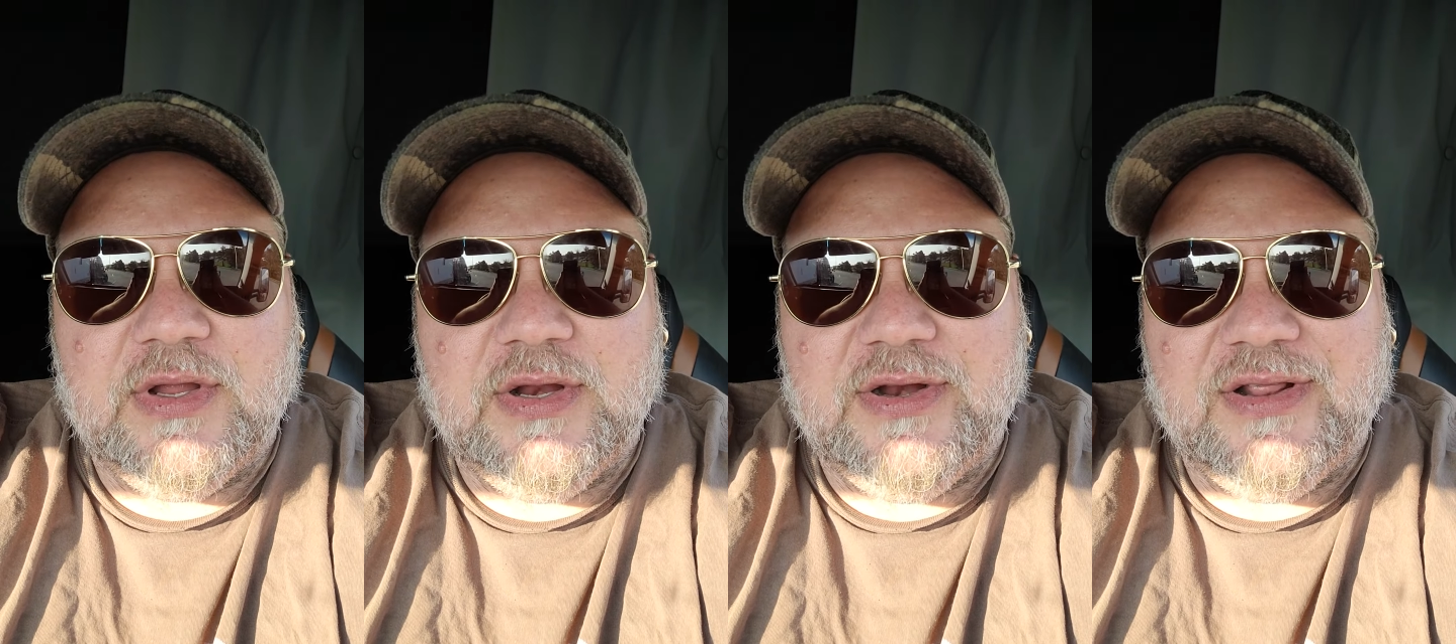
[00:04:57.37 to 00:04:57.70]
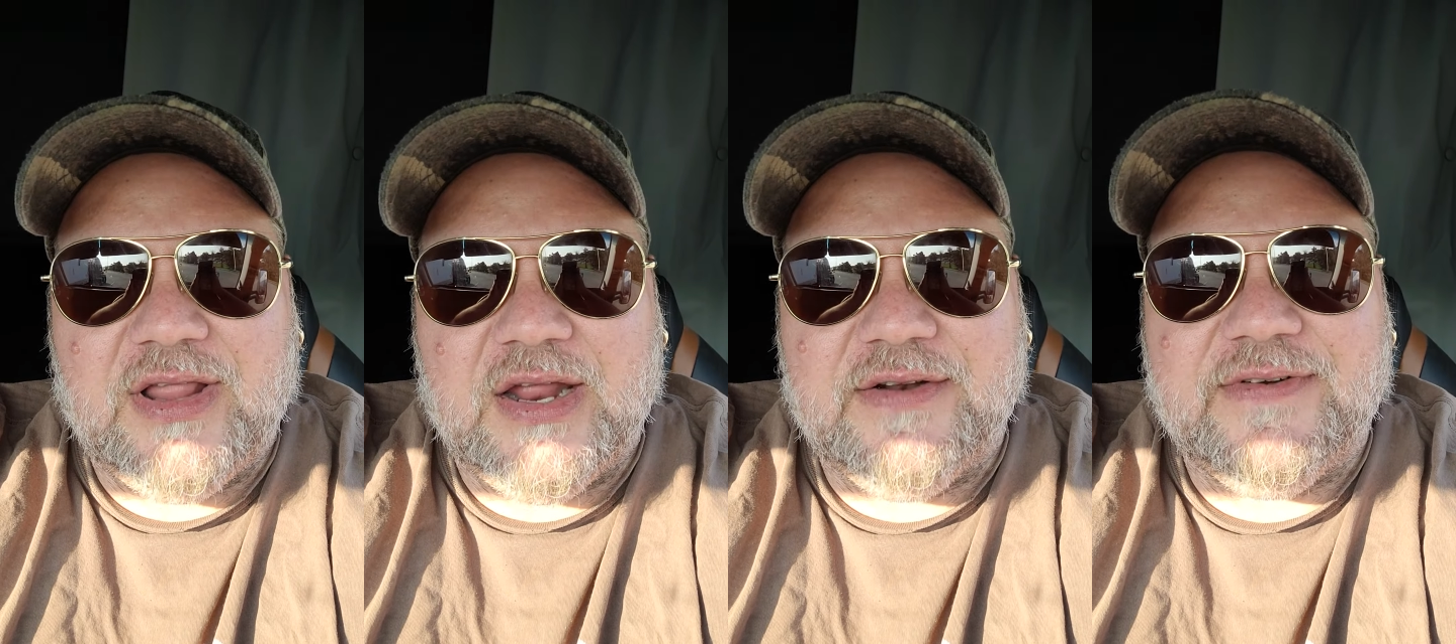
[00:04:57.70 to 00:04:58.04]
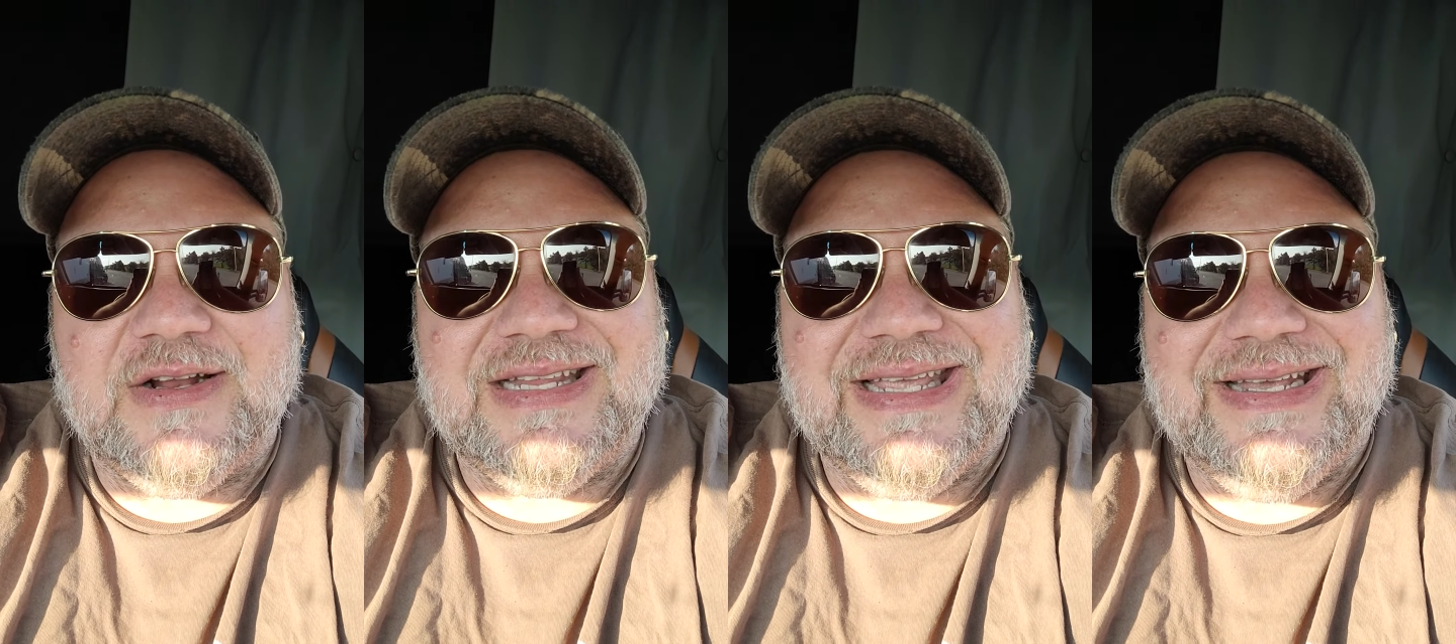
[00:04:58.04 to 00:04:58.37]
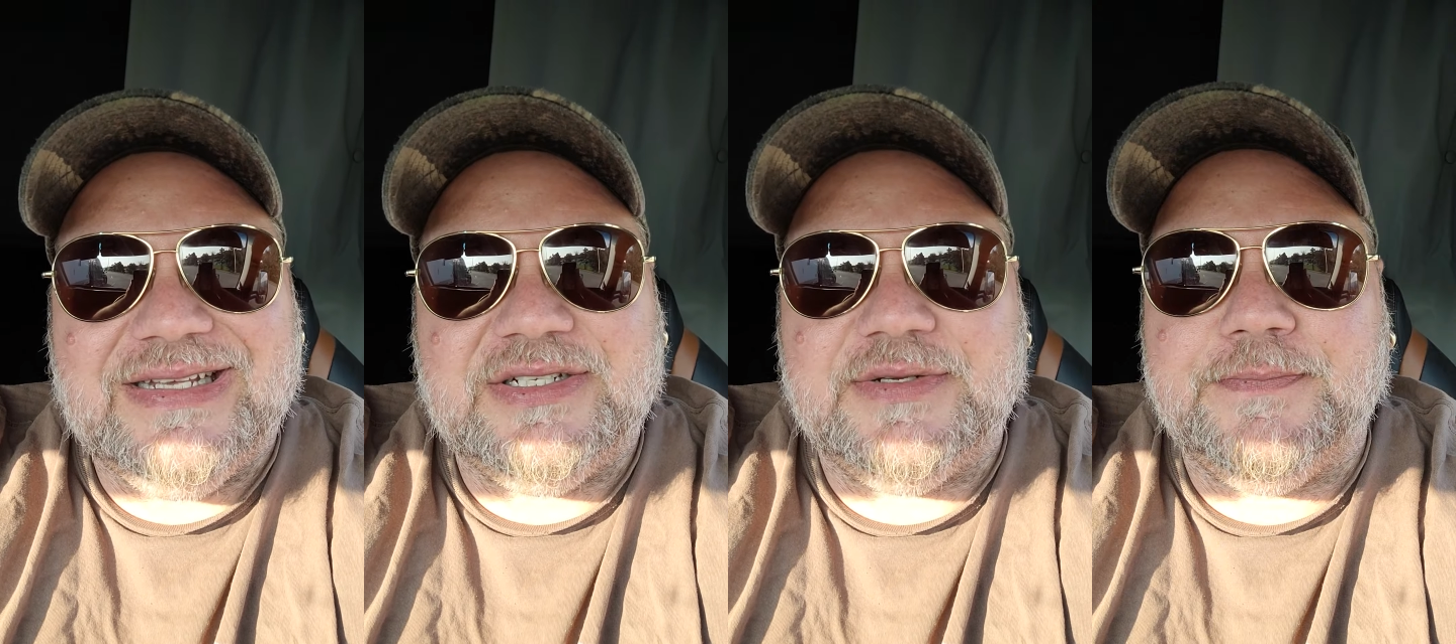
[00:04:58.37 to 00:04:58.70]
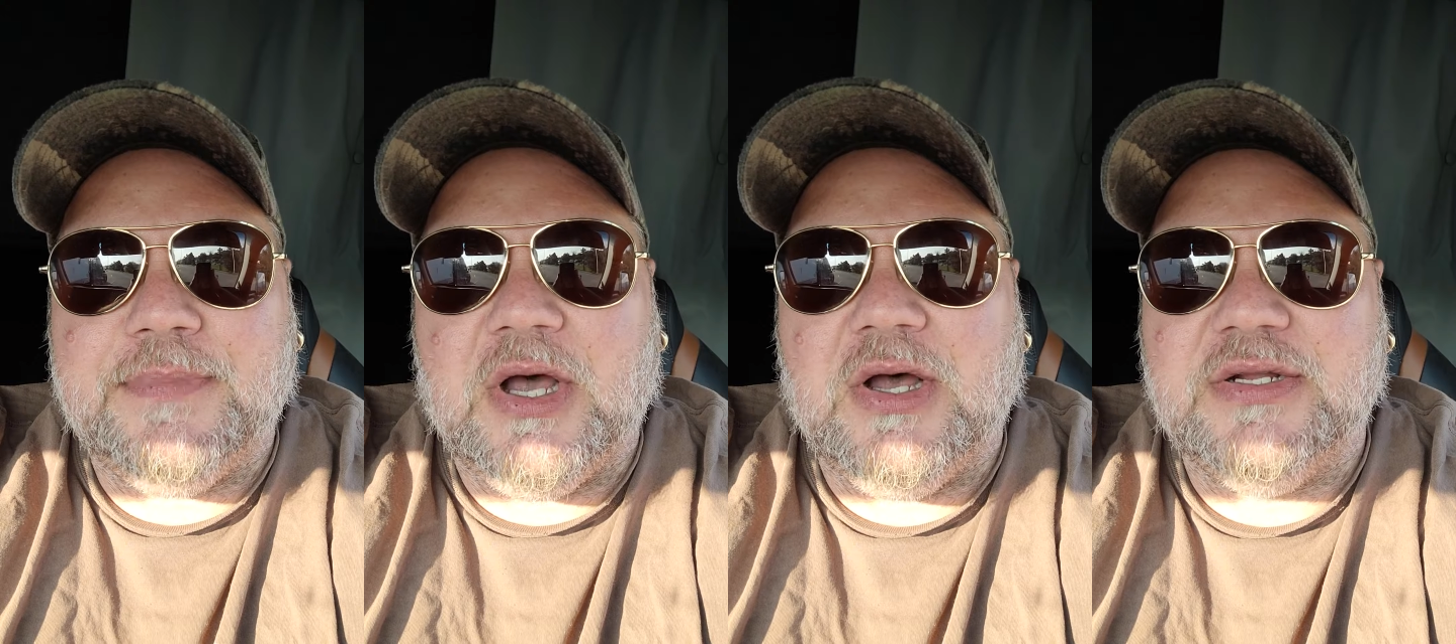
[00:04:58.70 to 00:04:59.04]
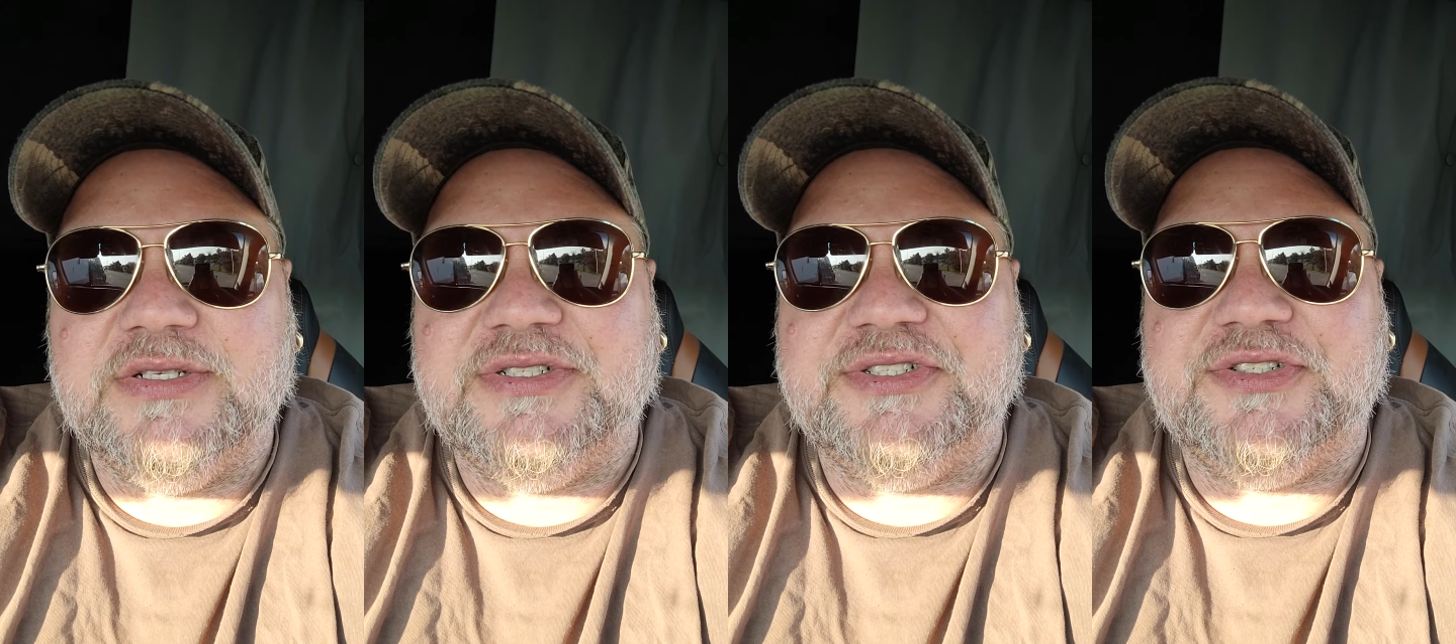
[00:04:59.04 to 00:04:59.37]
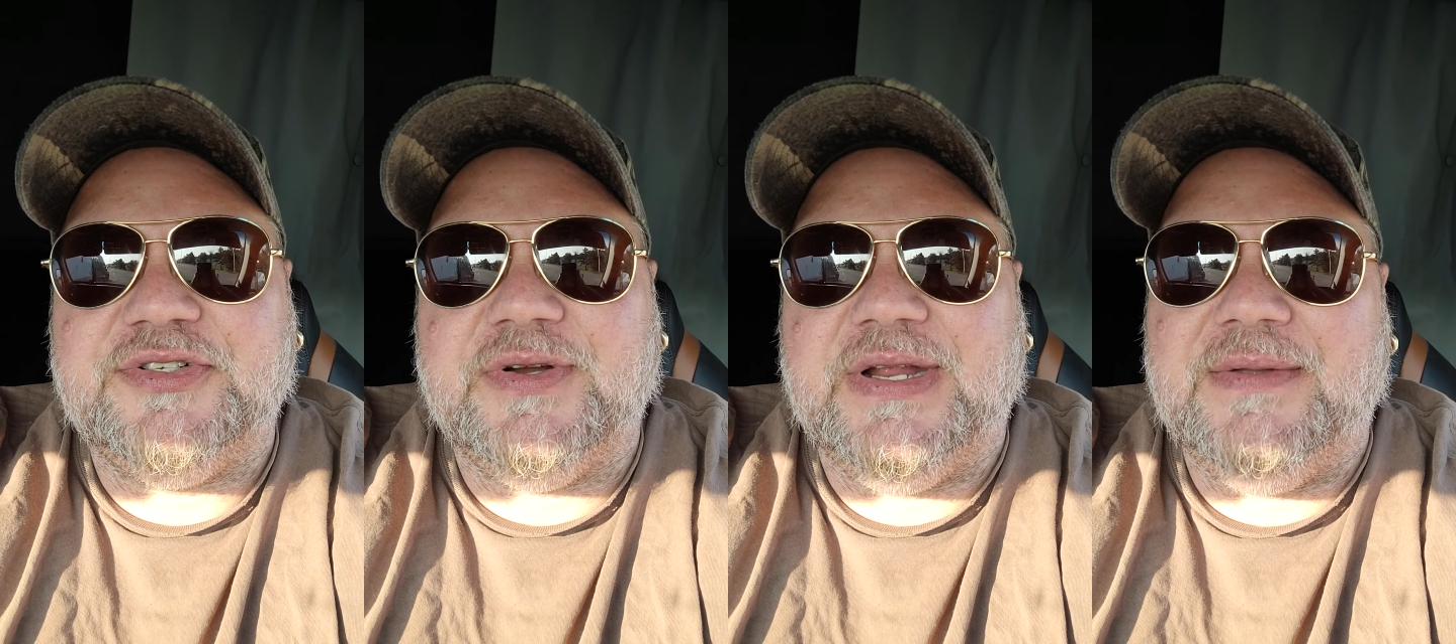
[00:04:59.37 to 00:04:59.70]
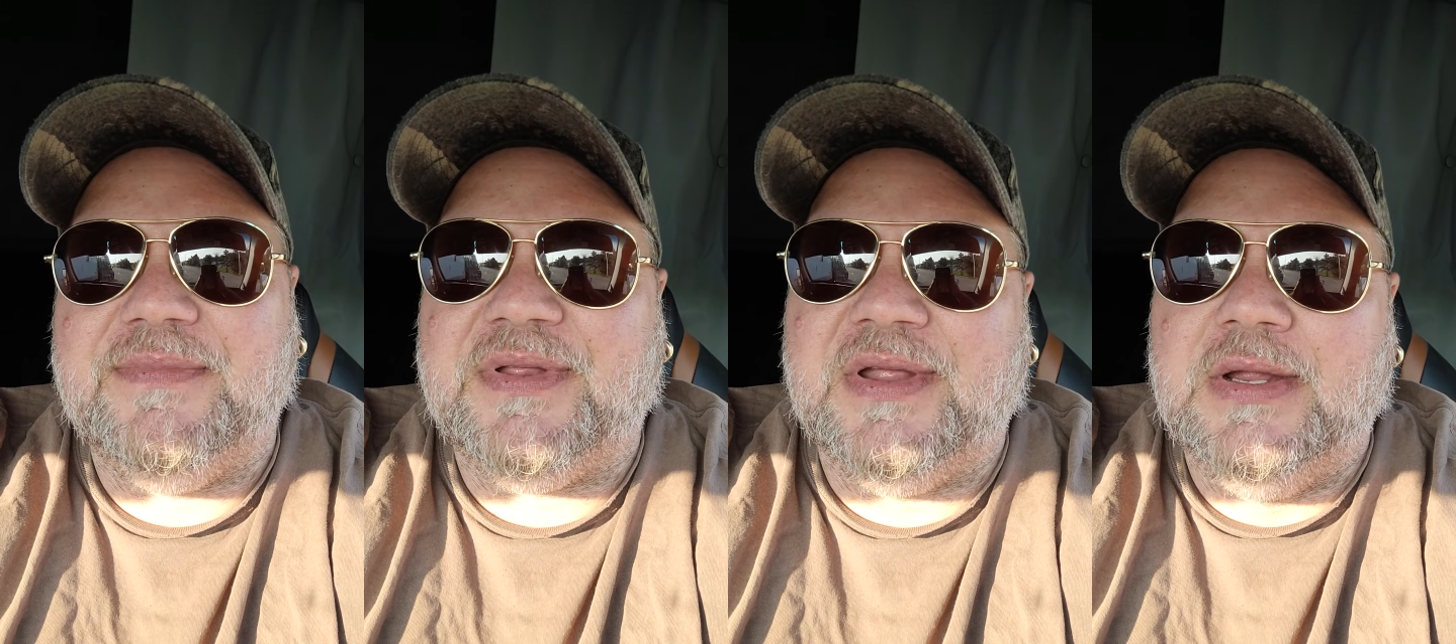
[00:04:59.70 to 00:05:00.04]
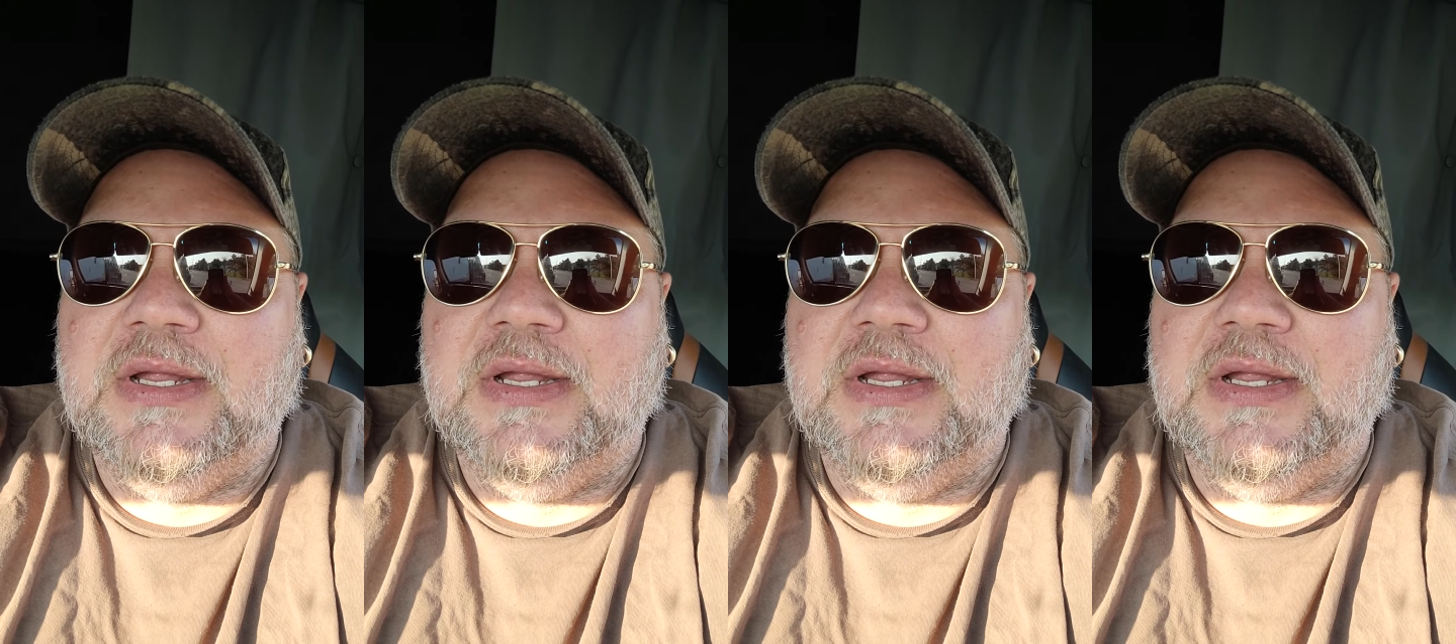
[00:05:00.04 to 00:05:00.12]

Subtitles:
at a lot of our lakes and ponds and streams,